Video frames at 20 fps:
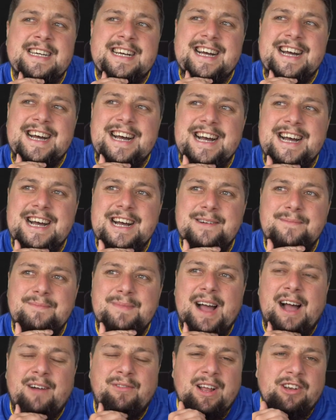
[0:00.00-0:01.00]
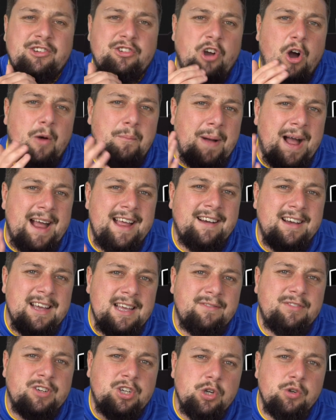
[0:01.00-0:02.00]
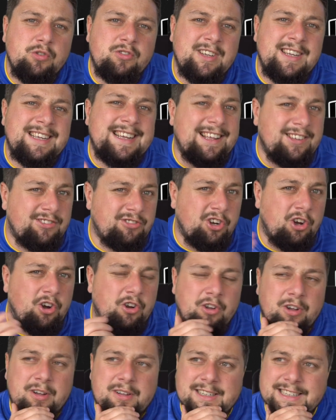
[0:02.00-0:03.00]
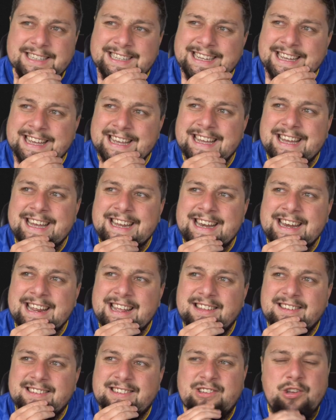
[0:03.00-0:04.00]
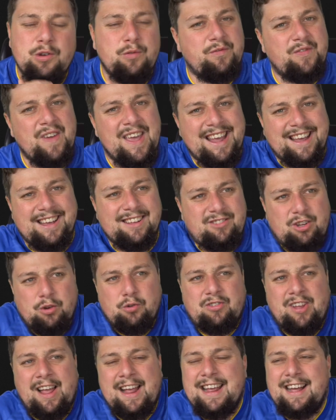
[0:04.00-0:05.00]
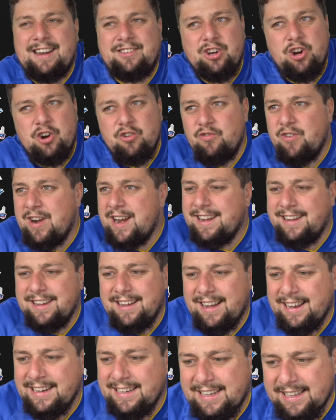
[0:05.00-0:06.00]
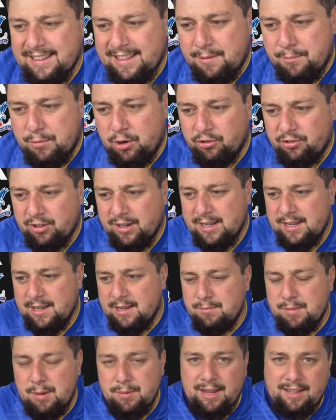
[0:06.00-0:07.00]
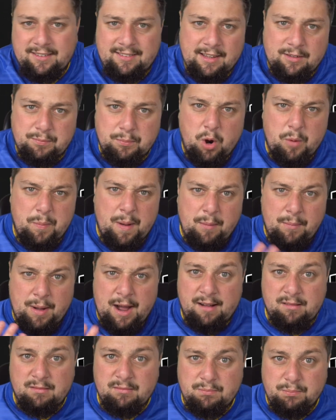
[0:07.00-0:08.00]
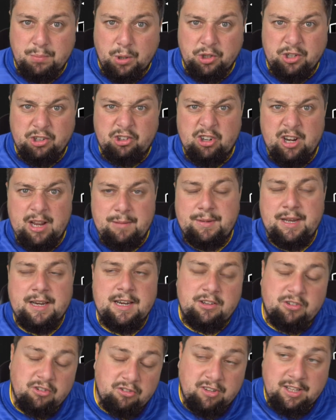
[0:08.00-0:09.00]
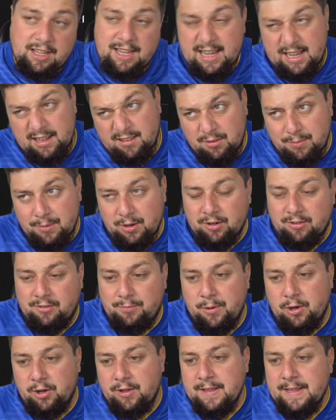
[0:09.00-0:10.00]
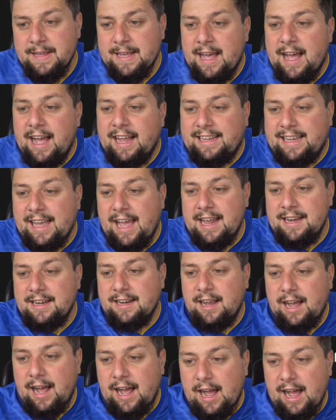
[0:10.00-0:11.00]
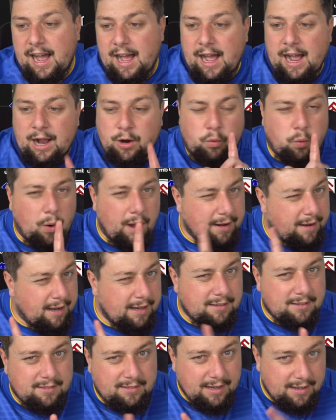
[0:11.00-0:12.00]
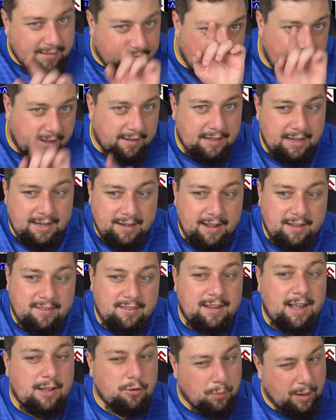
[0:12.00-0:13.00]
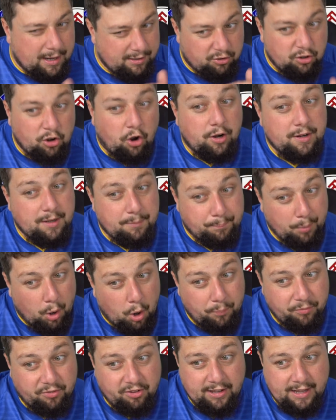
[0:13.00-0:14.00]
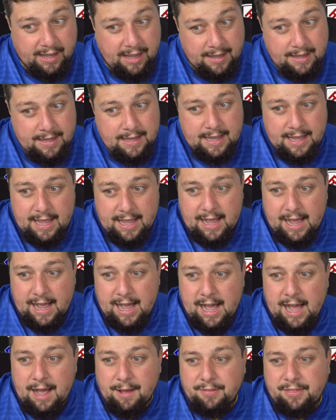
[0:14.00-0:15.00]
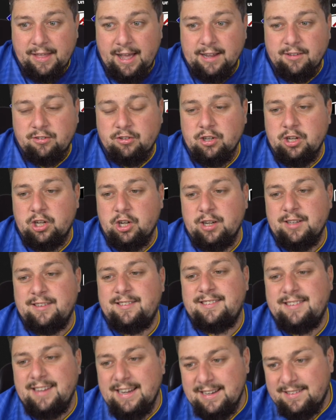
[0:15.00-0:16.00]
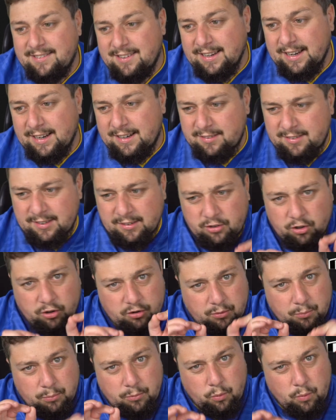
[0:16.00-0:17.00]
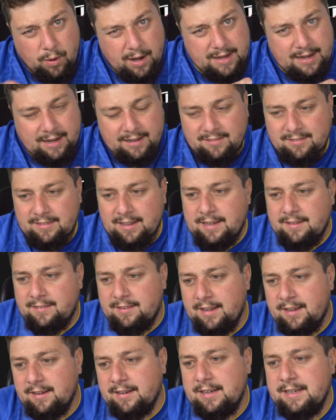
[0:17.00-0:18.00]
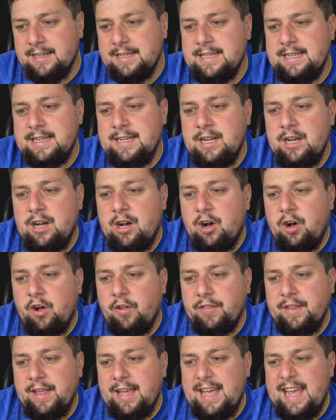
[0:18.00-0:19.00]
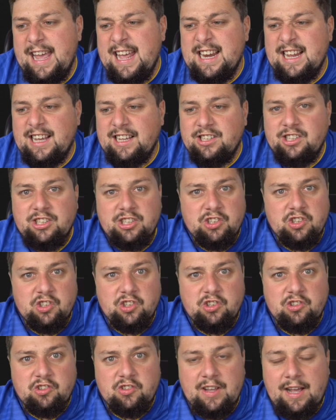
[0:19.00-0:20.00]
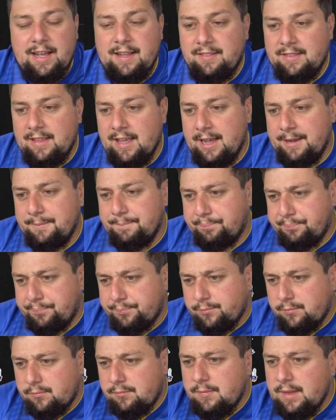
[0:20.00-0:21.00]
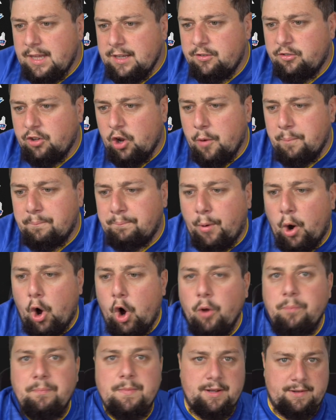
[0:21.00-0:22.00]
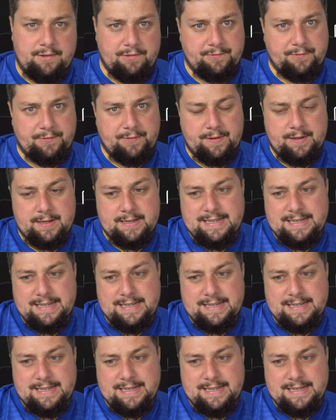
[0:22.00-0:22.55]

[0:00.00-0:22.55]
I've actually got to buy a Leverkusen Castor kit, and it's too thick, too tight. I don't really like it that much. Maybe that says more about my body shape than it does the kit, to be honest. But again, I quite like the detailing in this, and that's why it's not in the bottom tier. That is going to go into C tier because it's got some quite nice detailing on the inner side there. So, Bournemouth.